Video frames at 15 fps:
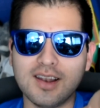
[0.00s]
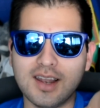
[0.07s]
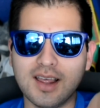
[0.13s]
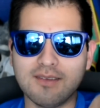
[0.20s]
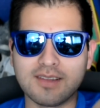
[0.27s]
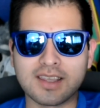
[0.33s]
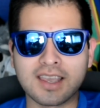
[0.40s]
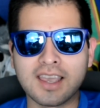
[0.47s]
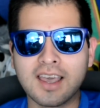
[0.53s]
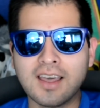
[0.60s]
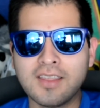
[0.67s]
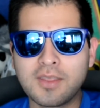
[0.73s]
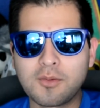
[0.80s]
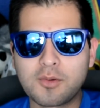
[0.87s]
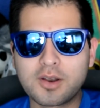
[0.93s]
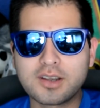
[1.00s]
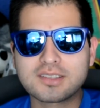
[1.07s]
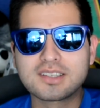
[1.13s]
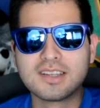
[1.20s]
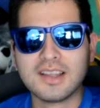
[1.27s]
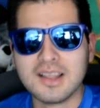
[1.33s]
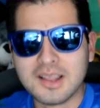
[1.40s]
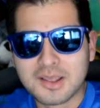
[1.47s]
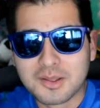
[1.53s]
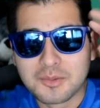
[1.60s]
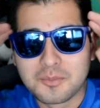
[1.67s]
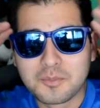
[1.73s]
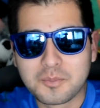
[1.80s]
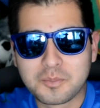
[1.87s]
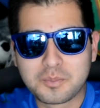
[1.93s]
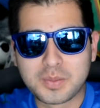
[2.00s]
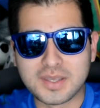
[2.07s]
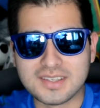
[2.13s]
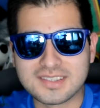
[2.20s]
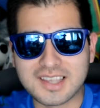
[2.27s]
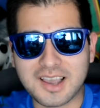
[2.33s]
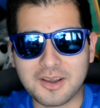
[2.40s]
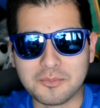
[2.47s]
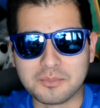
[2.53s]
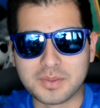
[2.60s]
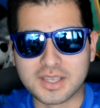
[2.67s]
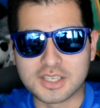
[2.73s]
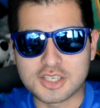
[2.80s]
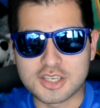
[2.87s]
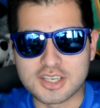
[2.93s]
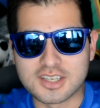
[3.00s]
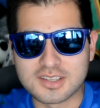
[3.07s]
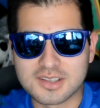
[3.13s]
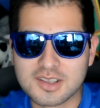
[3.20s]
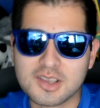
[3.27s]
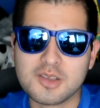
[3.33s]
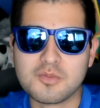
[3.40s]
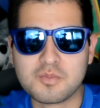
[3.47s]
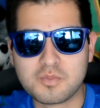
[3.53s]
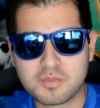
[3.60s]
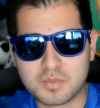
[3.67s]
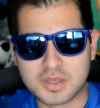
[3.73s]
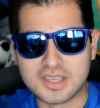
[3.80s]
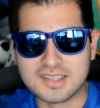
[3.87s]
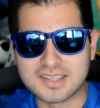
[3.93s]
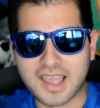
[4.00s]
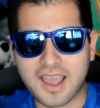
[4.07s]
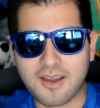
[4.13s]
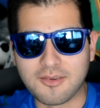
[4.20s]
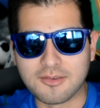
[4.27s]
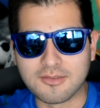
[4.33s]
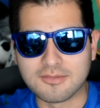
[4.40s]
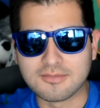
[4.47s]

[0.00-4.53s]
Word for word: lovely. Other words, peace out, bitches. Peace out.